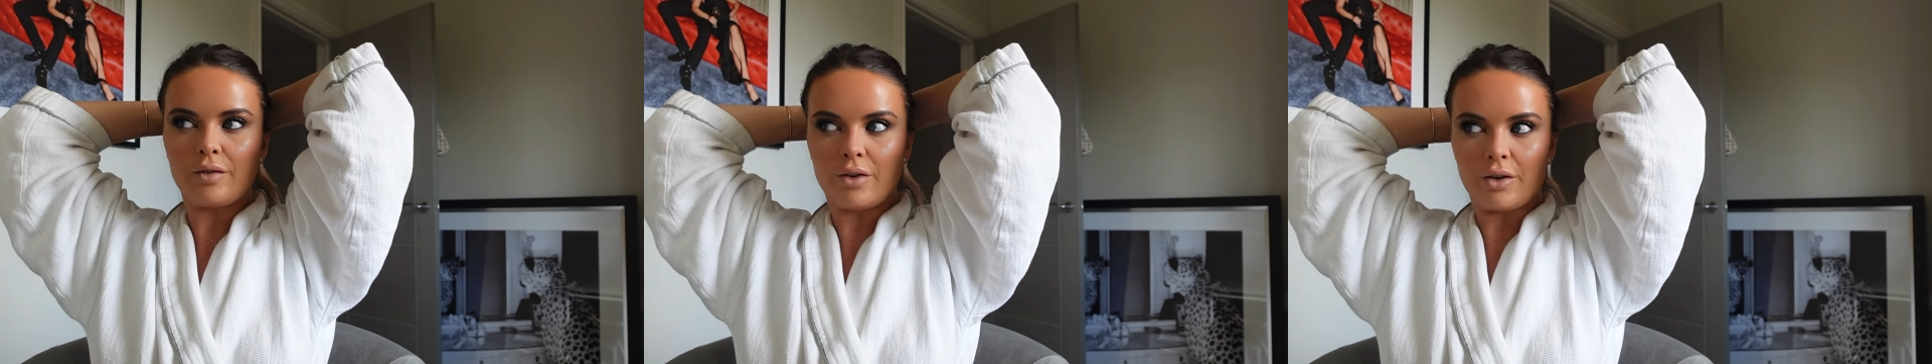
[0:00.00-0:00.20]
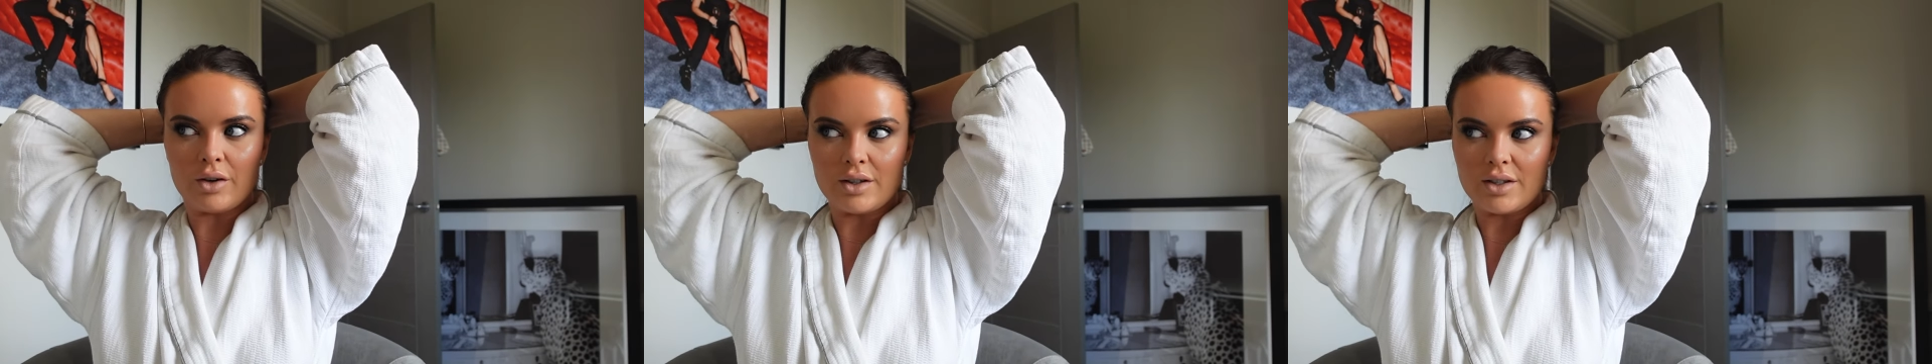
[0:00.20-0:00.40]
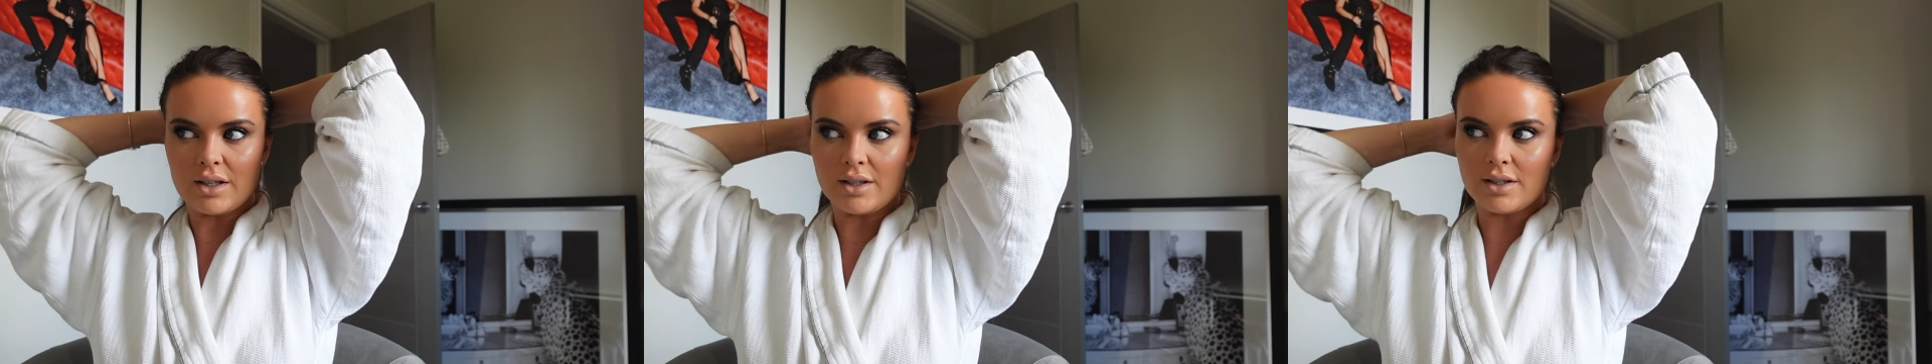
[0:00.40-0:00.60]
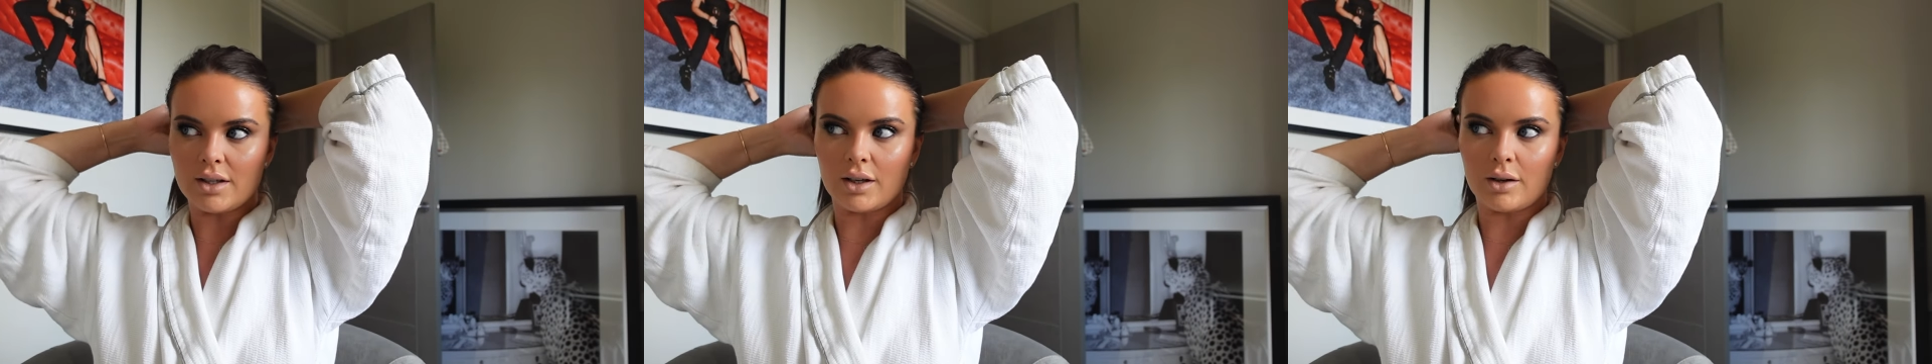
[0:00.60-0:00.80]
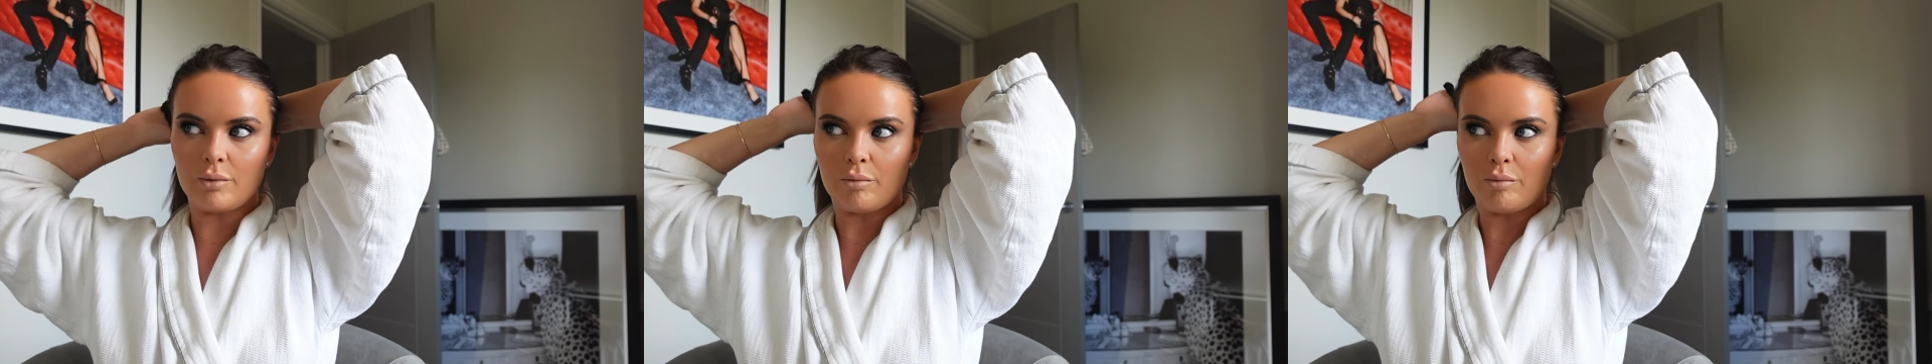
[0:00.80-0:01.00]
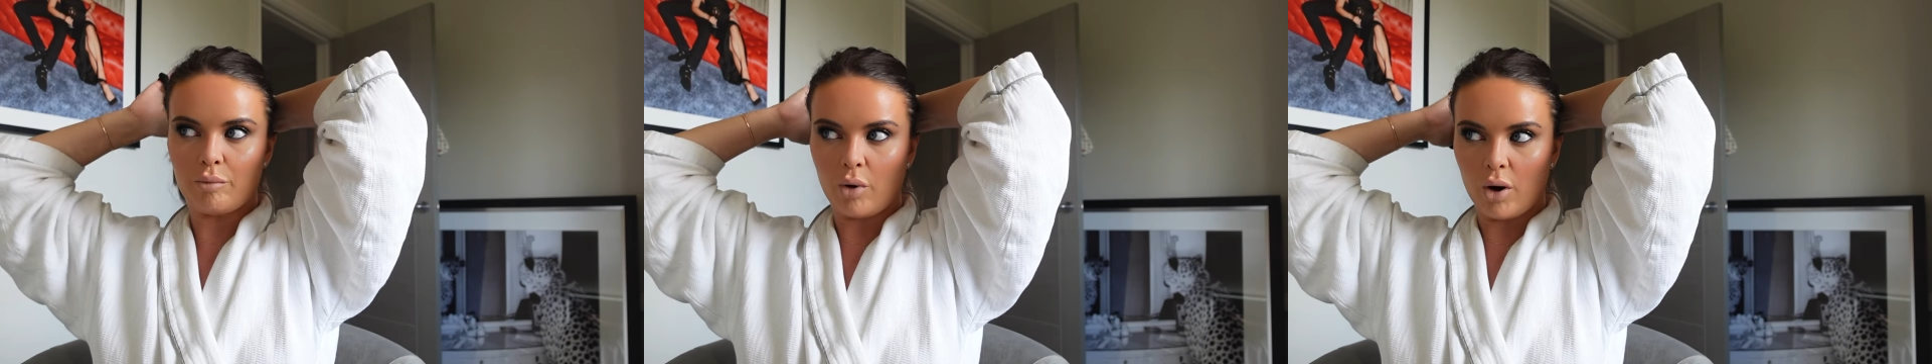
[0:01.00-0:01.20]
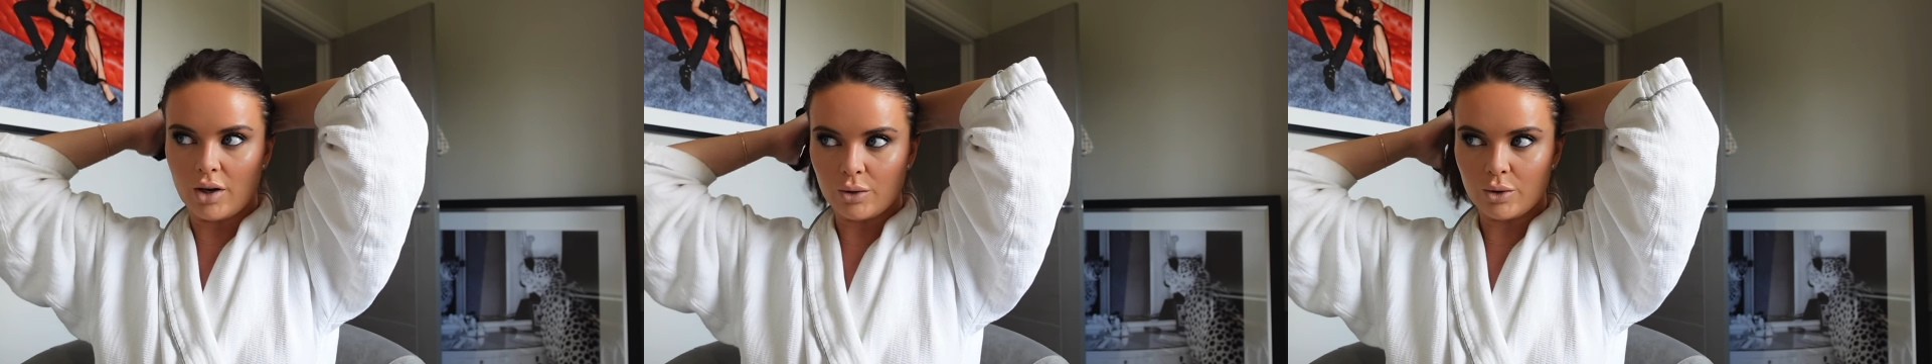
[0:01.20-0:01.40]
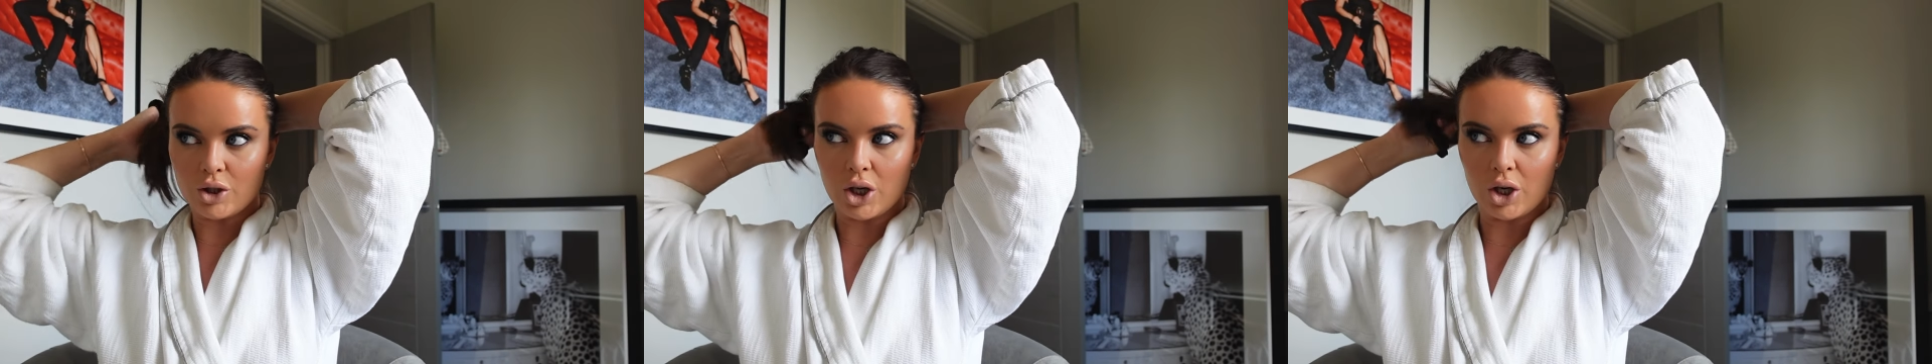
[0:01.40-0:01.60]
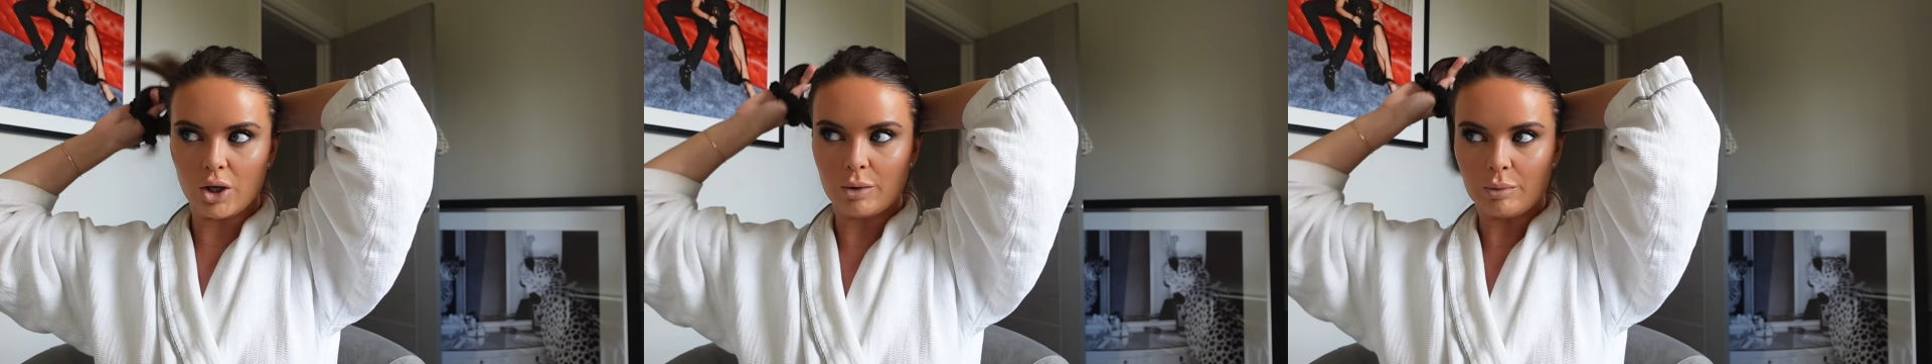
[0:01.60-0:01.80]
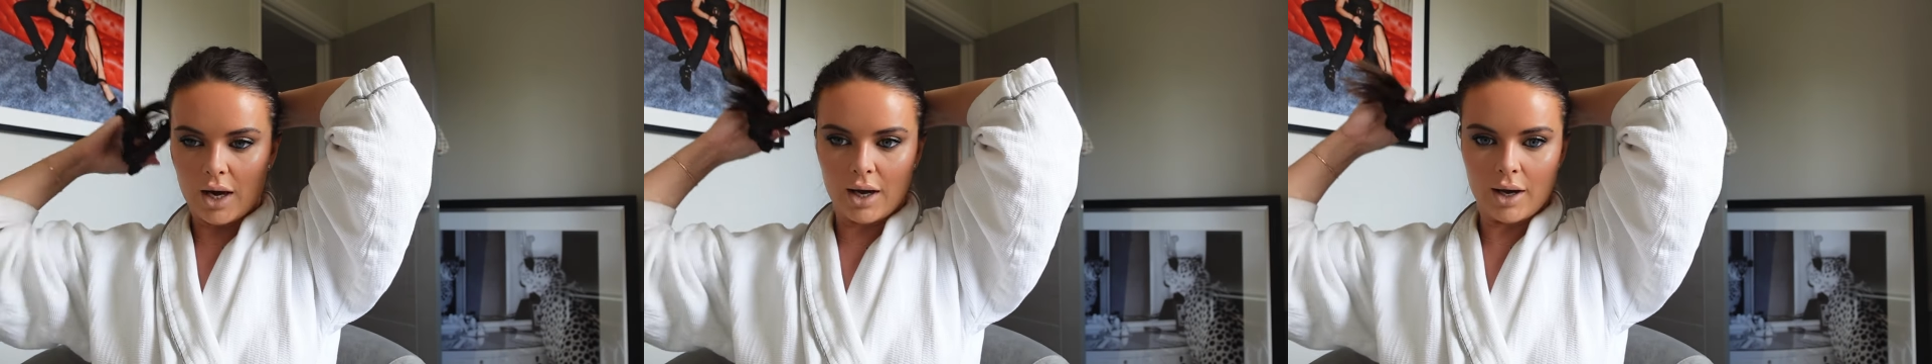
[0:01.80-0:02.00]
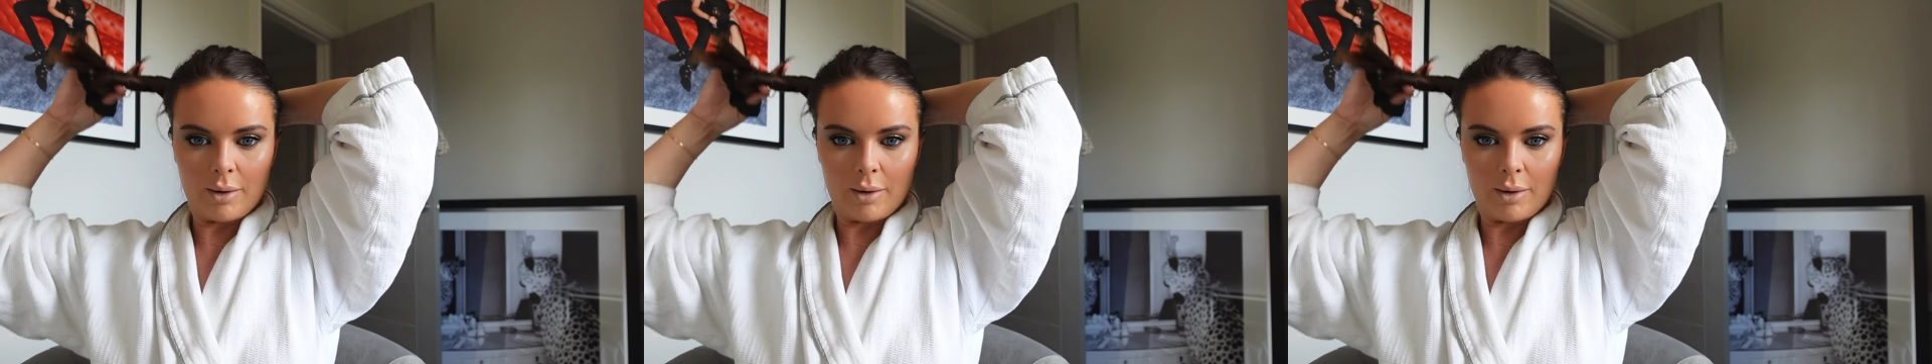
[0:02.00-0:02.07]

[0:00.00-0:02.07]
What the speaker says: for a decent bridal shop.